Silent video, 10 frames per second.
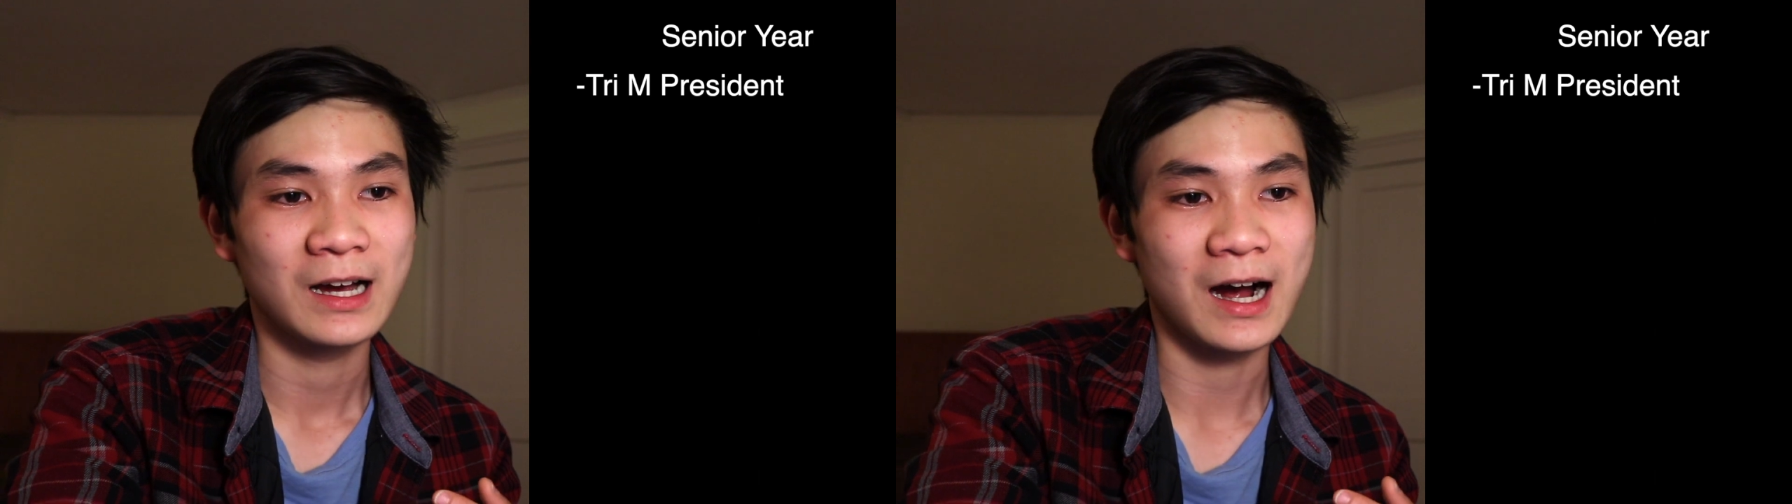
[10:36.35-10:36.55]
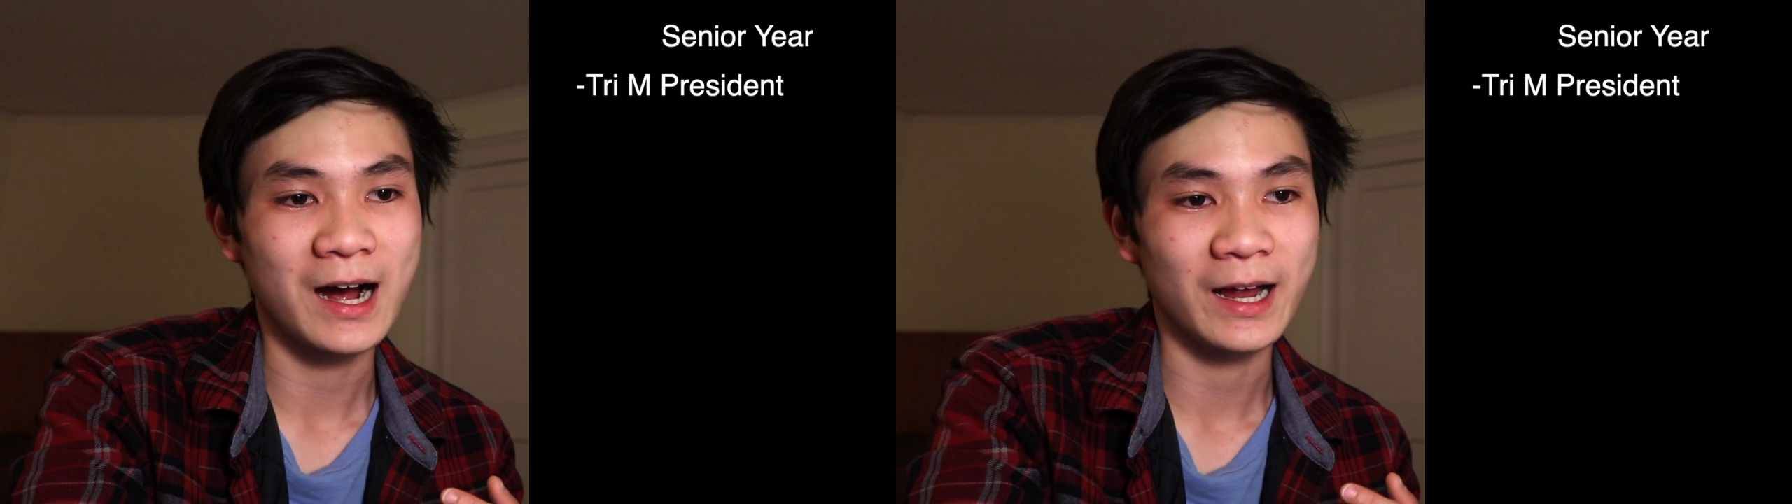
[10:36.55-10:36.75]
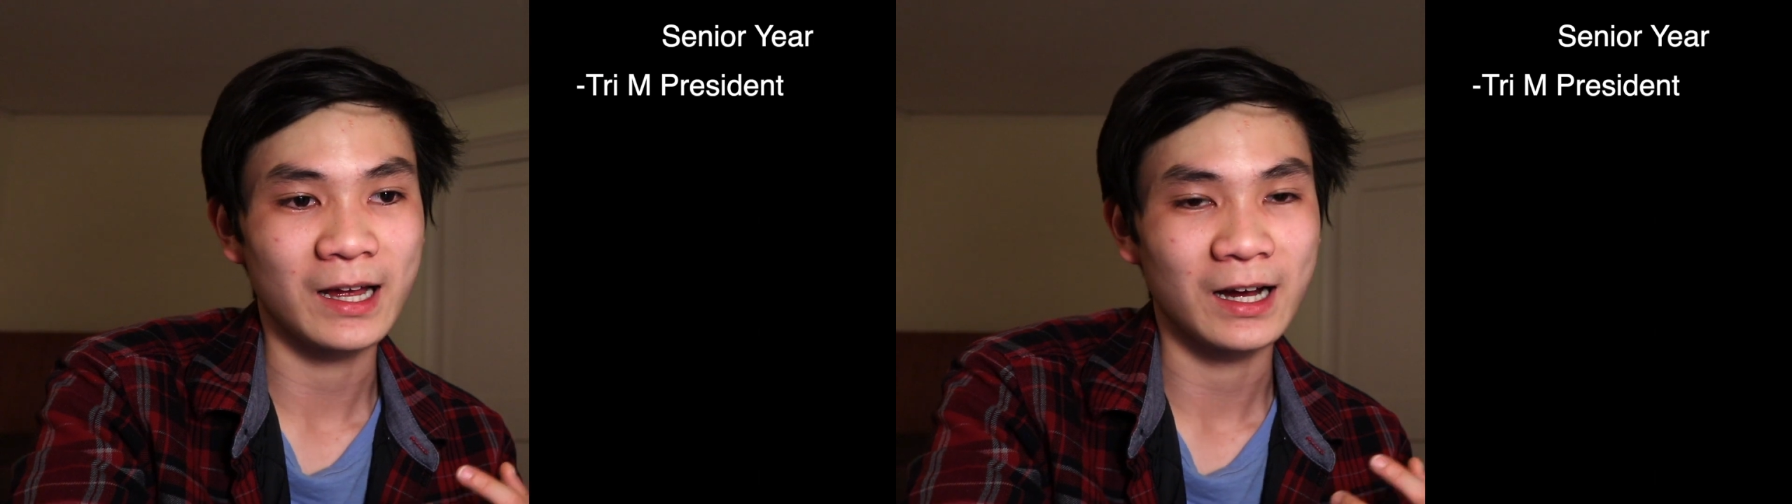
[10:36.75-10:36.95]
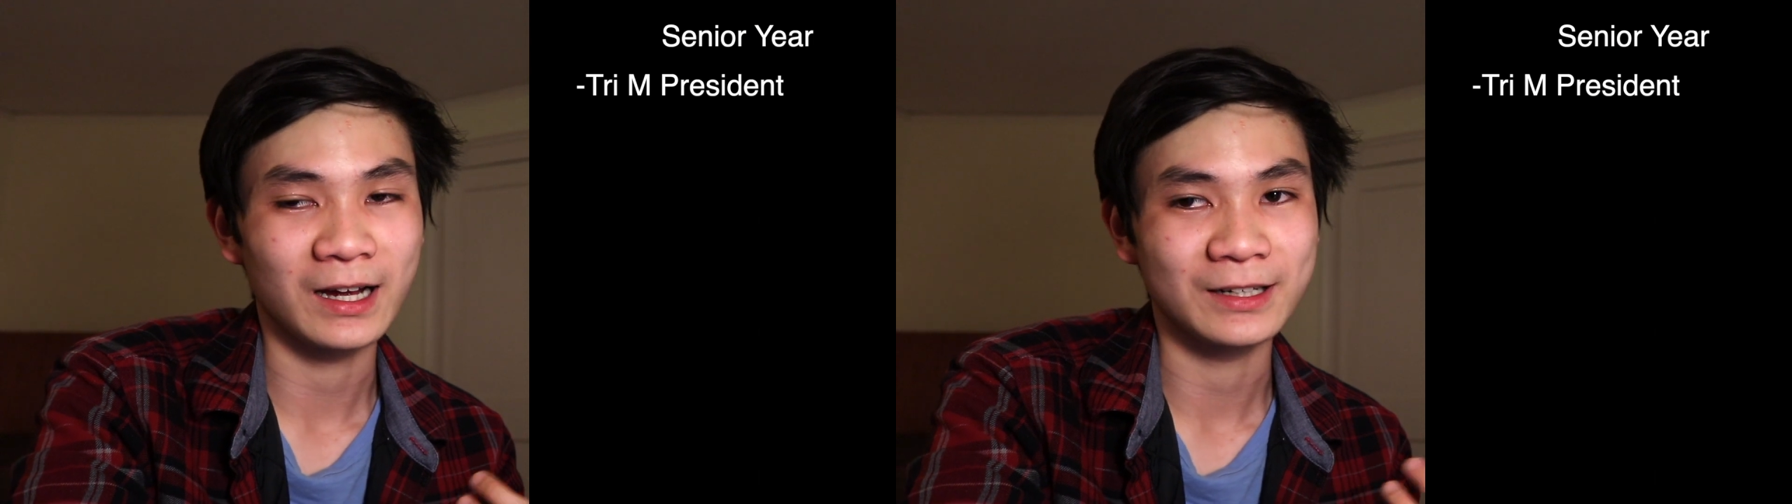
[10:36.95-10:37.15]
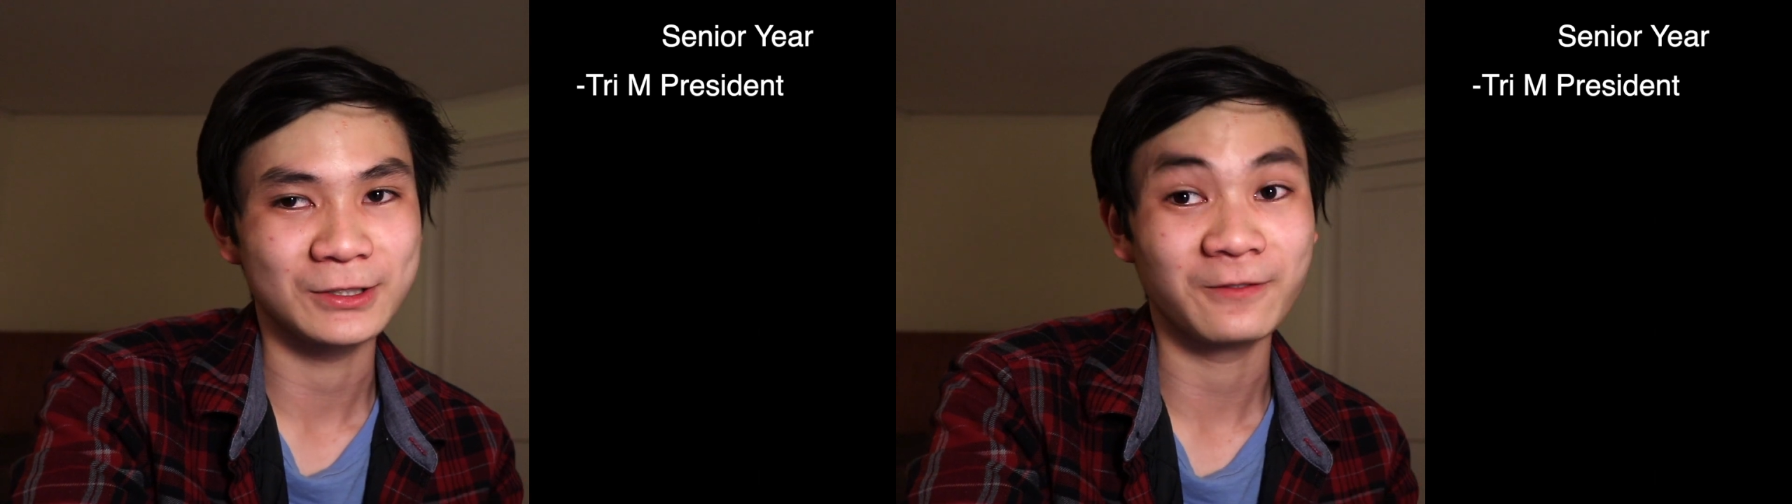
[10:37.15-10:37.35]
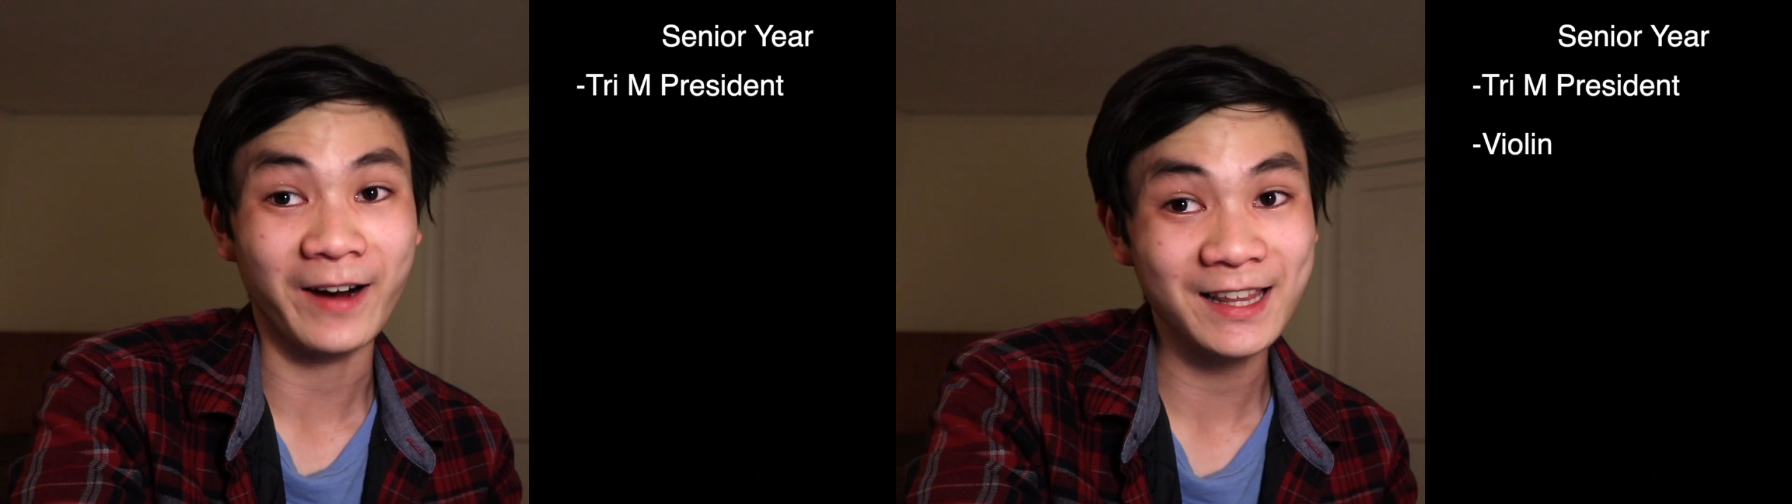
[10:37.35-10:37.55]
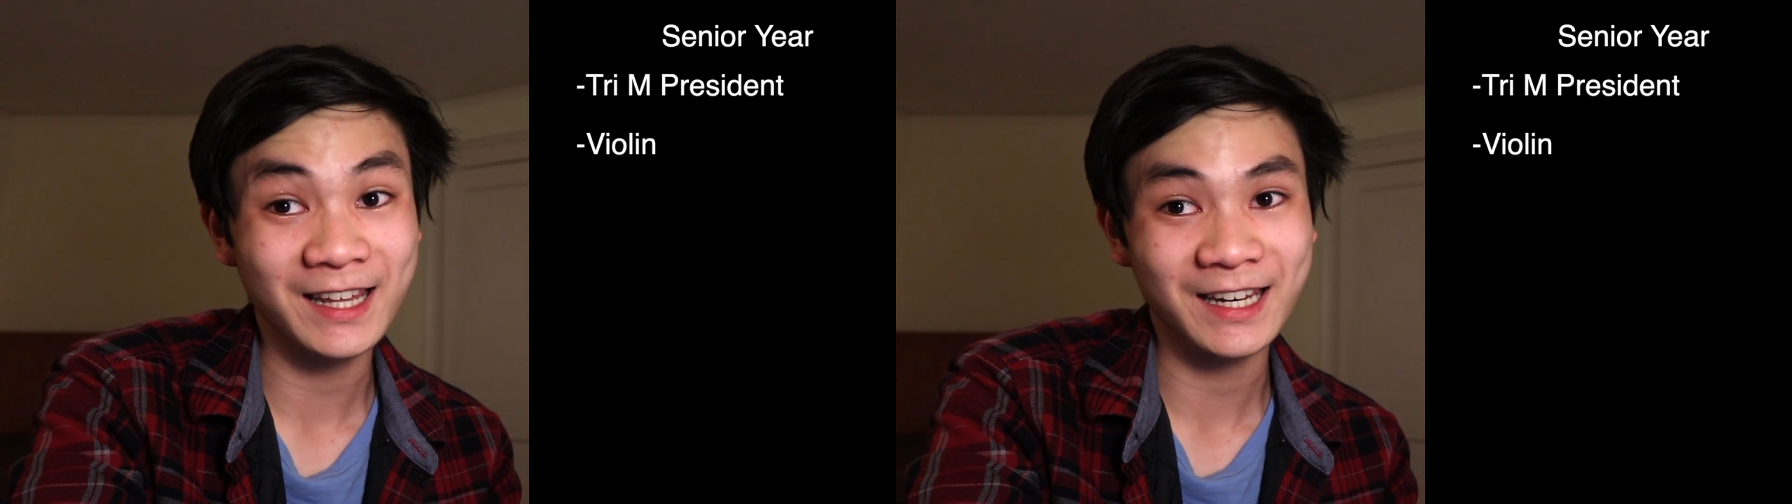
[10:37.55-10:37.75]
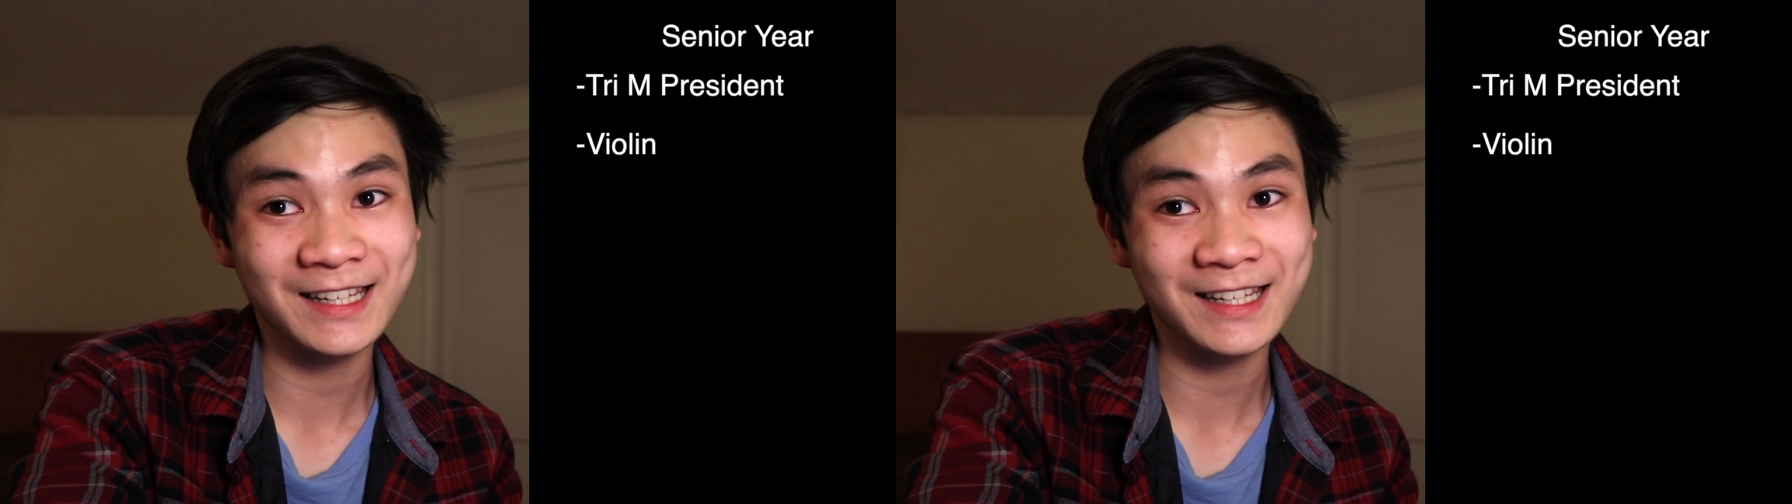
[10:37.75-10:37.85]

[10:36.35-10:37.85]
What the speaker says: I do violin